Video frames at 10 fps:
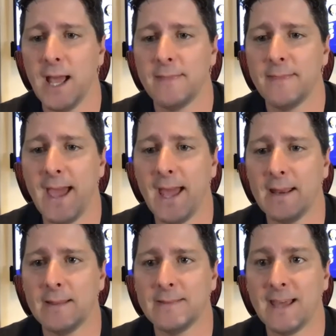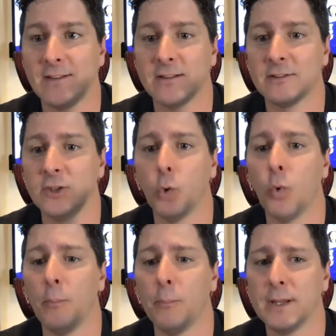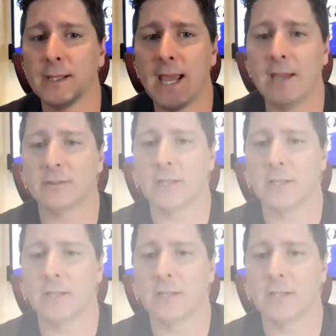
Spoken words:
that still won't be the case.